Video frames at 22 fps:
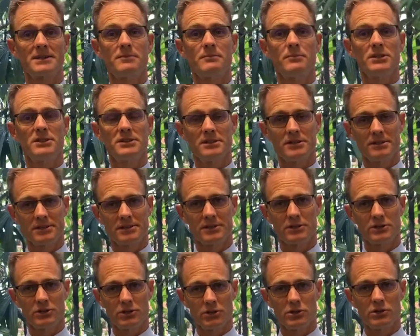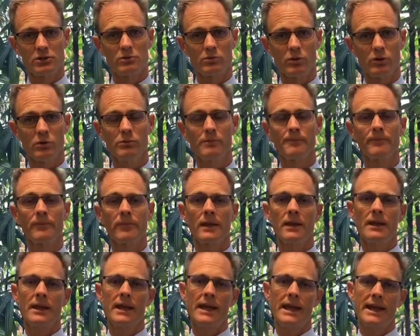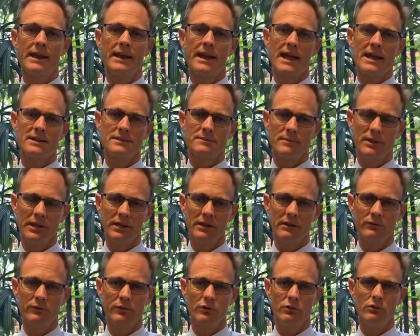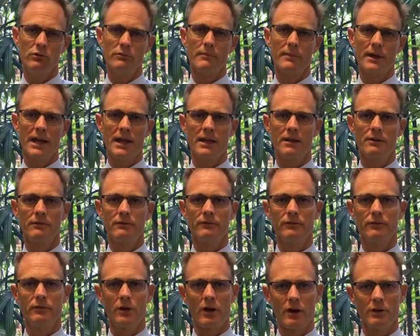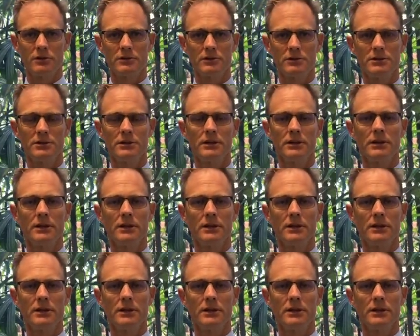business as usual, and as many of you may have noted,